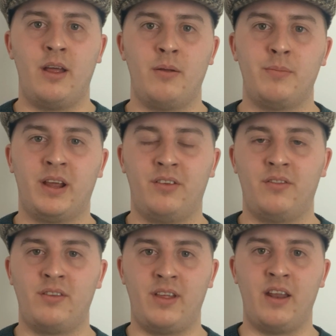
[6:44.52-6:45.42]
because if
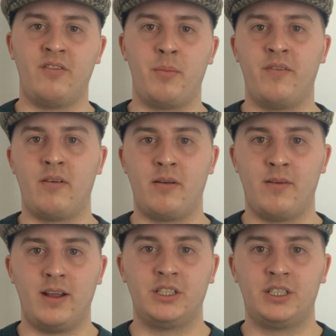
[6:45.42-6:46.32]
they did, they'd be very
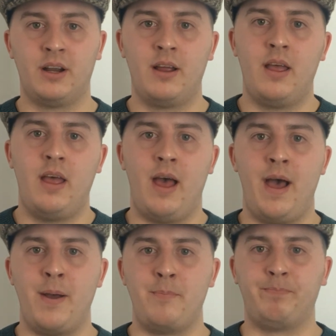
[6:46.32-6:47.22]
rich.
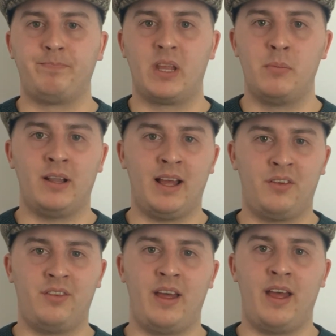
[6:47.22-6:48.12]
But like I
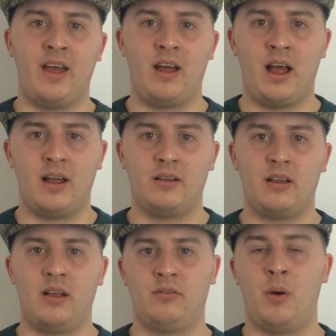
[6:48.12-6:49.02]
say,
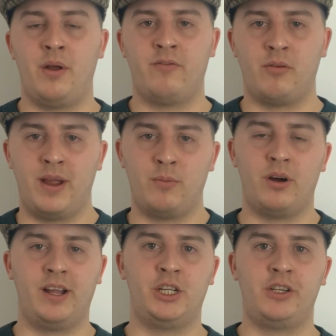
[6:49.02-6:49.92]
going from
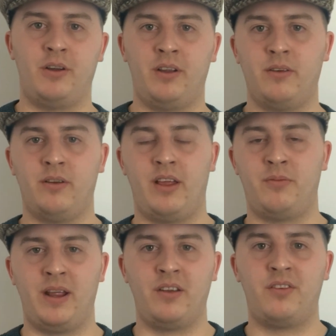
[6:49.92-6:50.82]
what history has
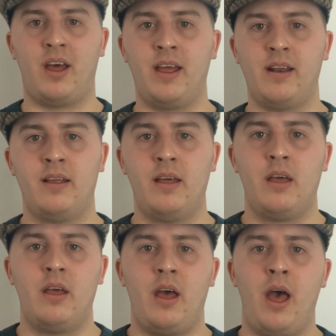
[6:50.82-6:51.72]
been saying,
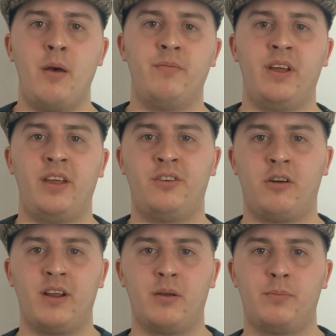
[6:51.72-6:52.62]
the
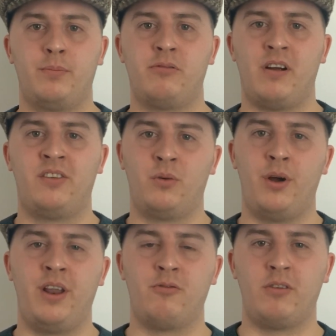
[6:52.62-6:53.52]
historic price to
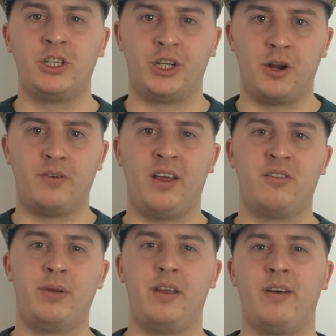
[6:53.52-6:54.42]
earnings ratio of the
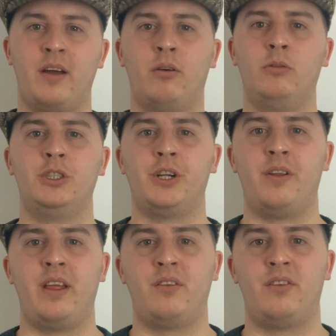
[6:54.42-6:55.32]
S&P
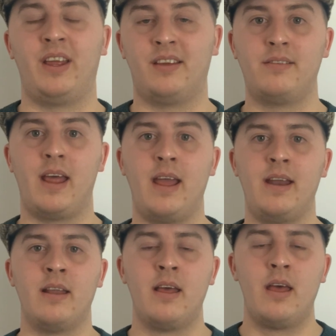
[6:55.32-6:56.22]
500 is
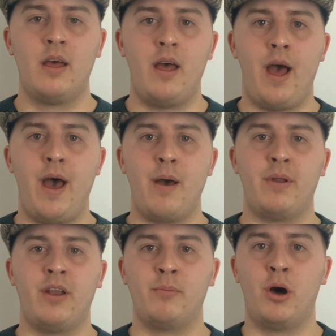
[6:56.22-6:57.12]
16, and
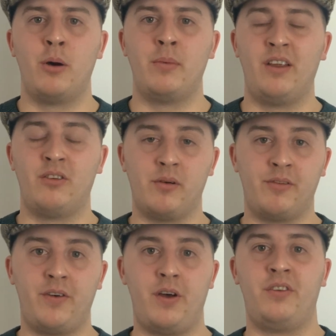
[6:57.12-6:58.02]
at the moment it's above
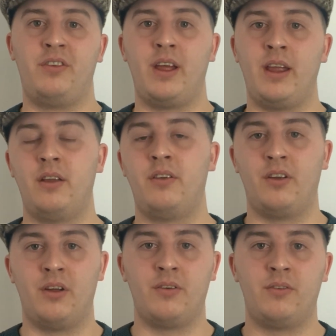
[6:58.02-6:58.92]
30.
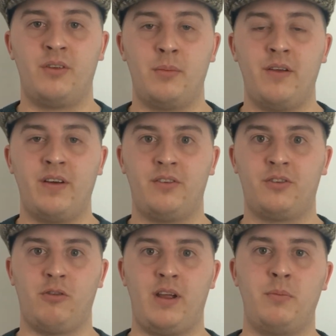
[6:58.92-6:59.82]
So to me, that
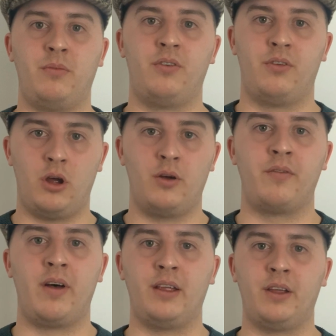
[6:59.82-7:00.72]
screams
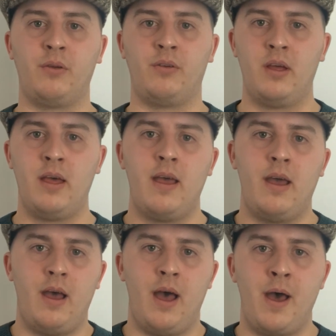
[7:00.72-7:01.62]
overvalued.
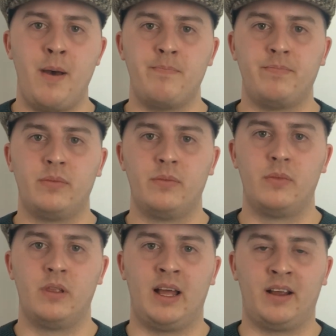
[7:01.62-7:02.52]

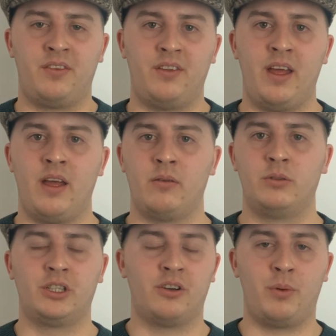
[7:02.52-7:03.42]
Like I say,
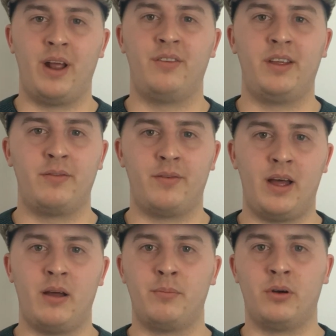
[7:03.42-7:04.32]
we've just got to wait and see for
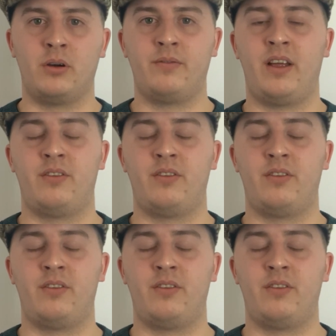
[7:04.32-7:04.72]
that, but that's